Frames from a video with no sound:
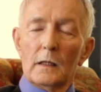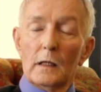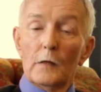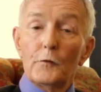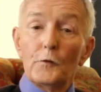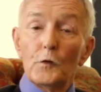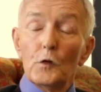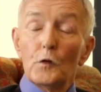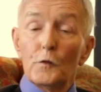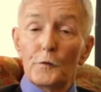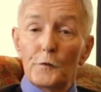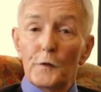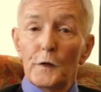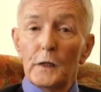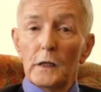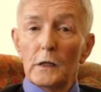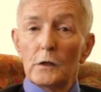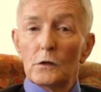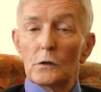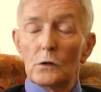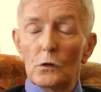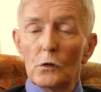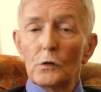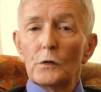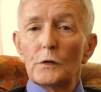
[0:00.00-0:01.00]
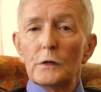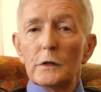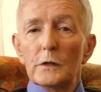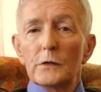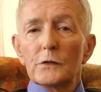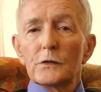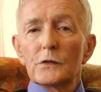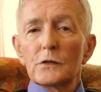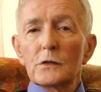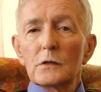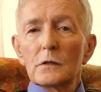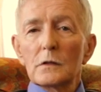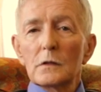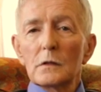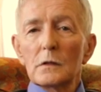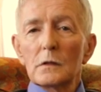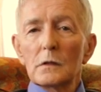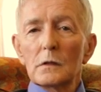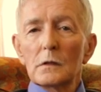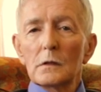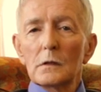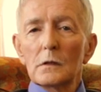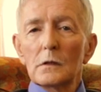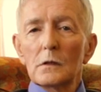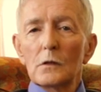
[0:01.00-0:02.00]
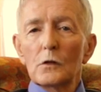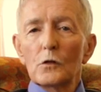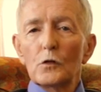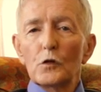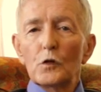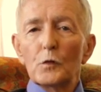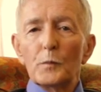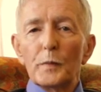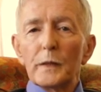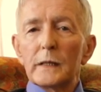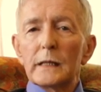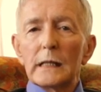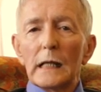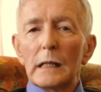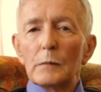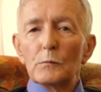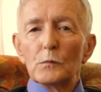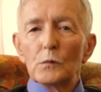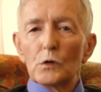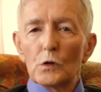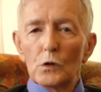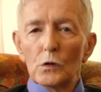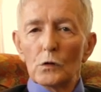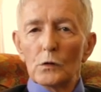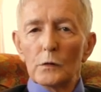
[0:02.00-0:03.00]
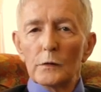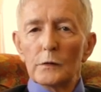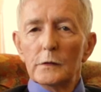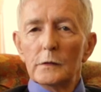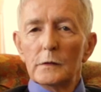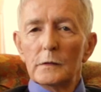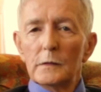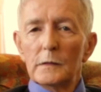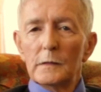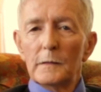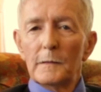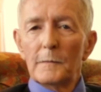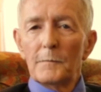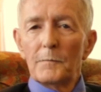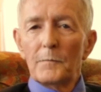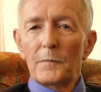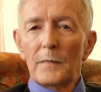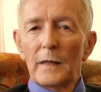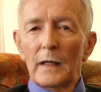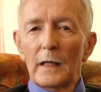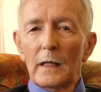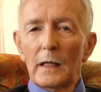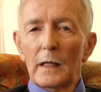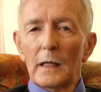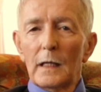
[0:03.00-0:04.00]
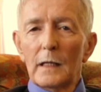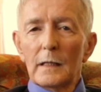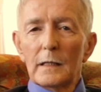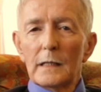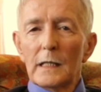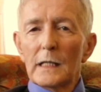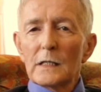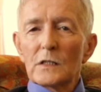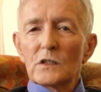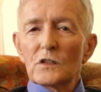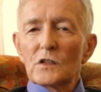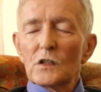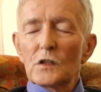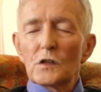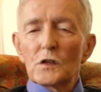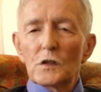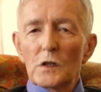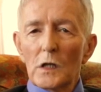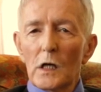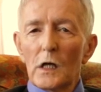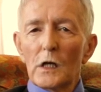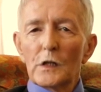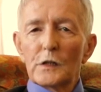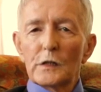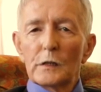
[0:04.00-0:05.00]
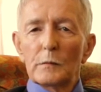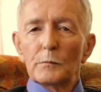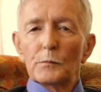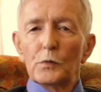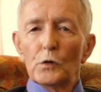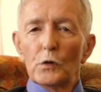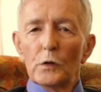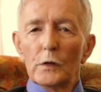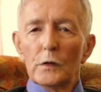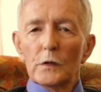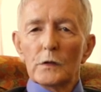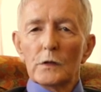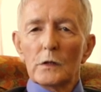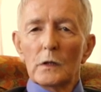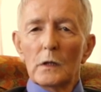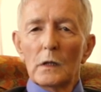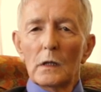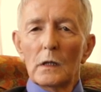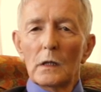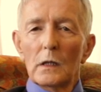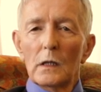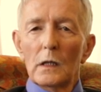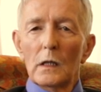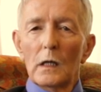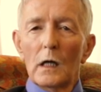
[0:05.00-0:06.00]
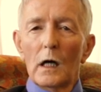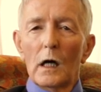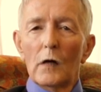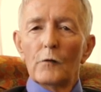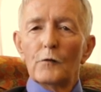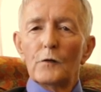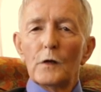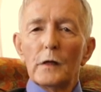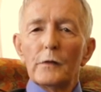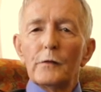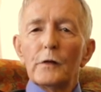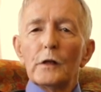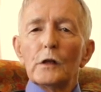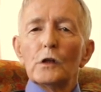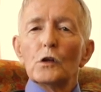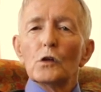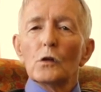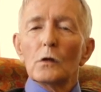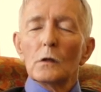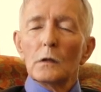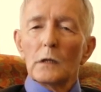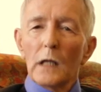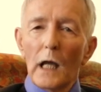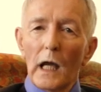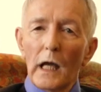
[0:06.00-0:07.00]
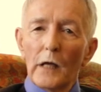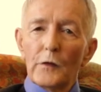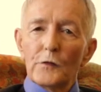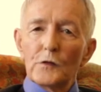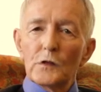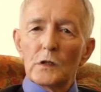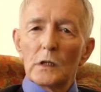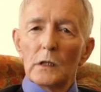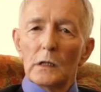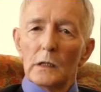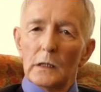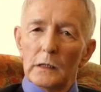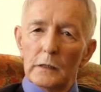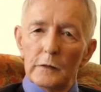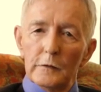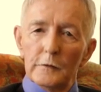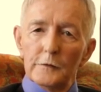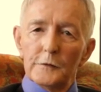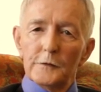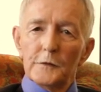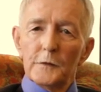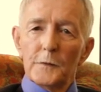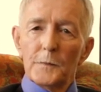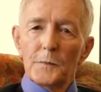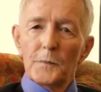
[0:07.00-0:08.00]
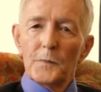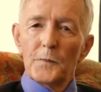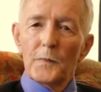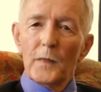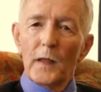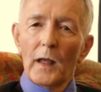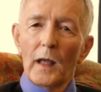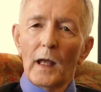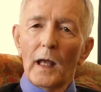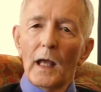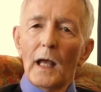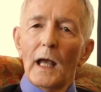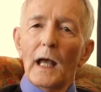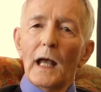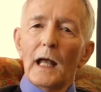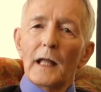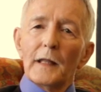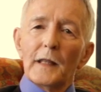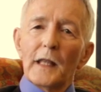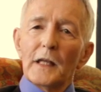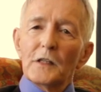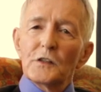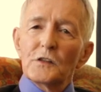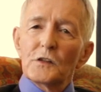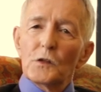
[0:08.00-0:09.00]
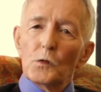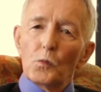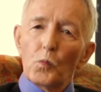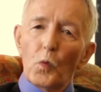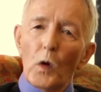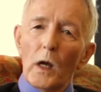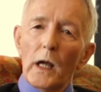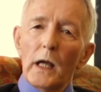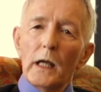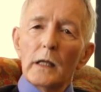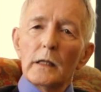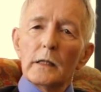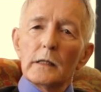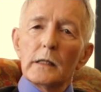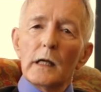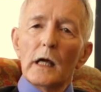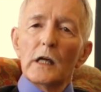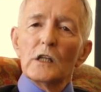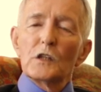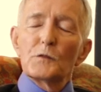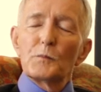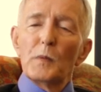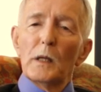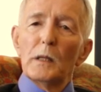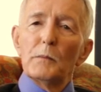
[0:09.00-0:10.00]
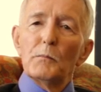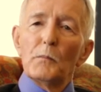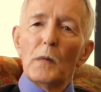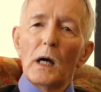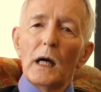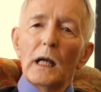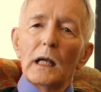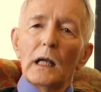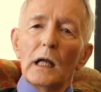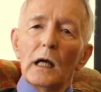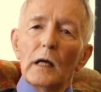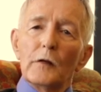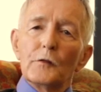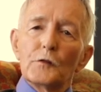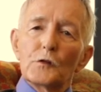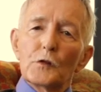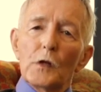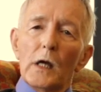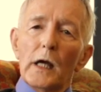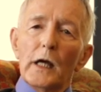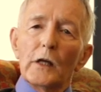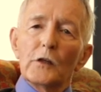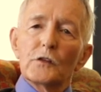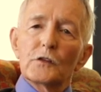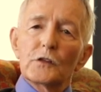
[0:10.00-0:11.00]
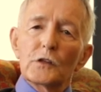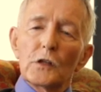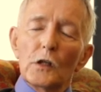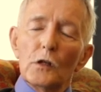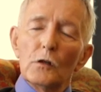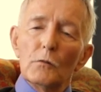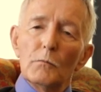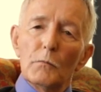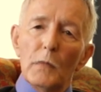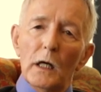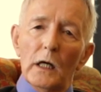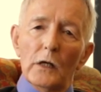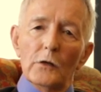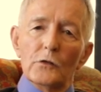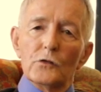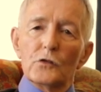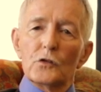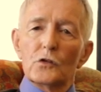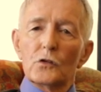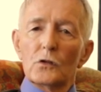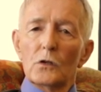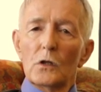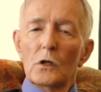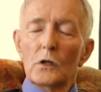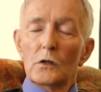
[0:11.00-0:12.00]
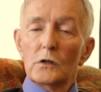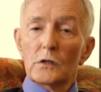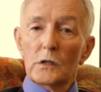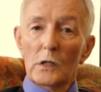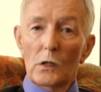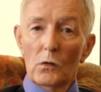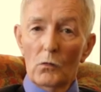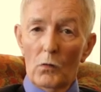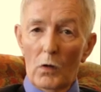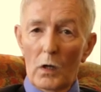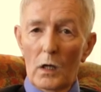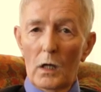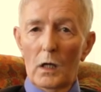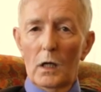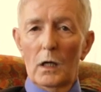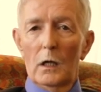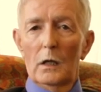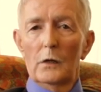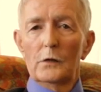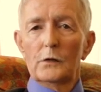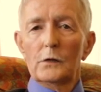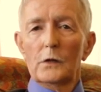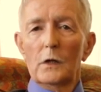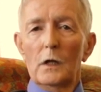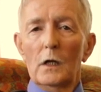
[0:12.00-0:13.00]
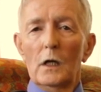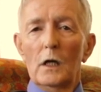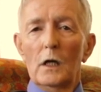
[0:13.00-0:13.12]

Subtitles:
If you feed goodness, you become good. That's the starting point of living your life to live. That's the way that I spent my life trying so much, so hard,